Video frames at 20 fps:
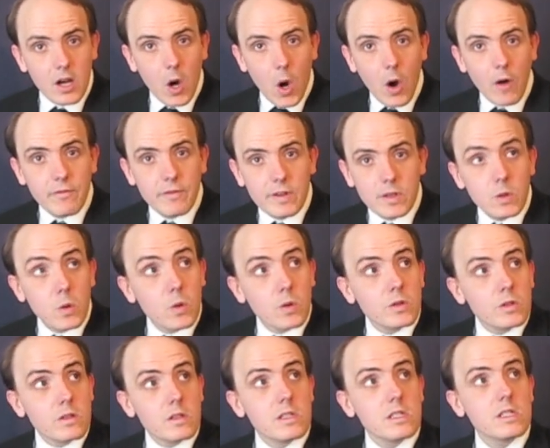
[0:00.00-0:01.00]
often looked
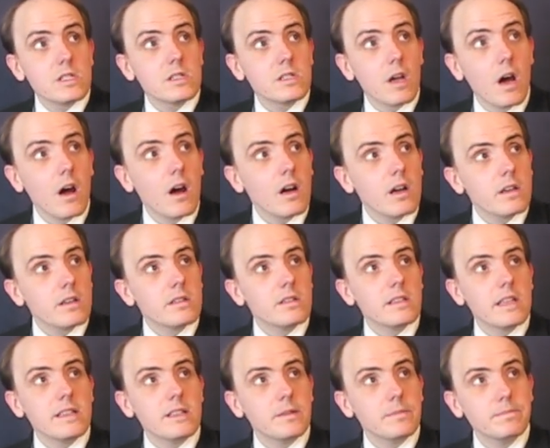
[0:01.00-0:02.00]
to the stars
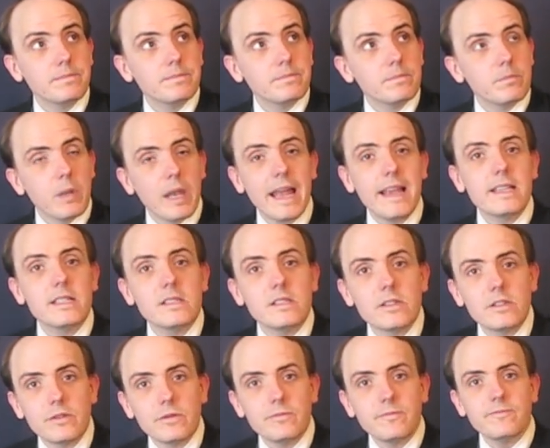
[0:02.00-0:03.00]
as a place
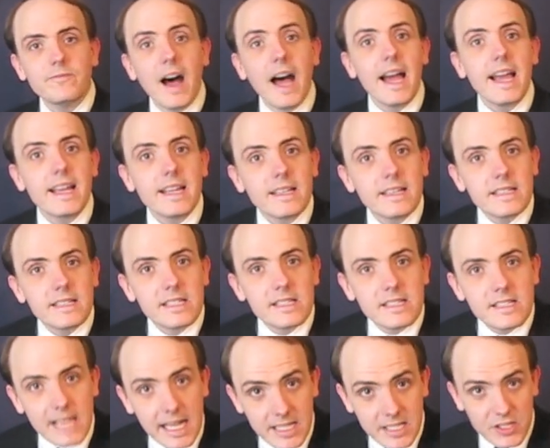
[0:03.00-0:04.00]
to find its
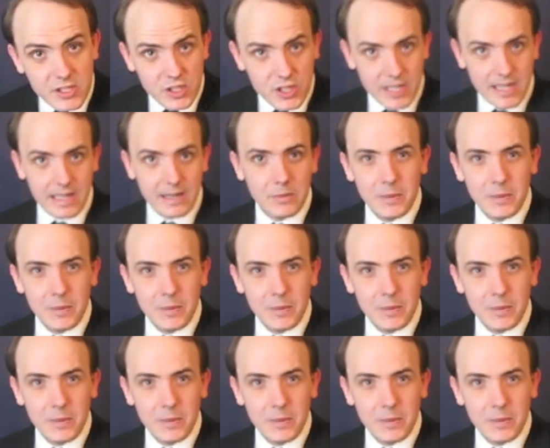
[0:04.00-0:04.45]
destiny.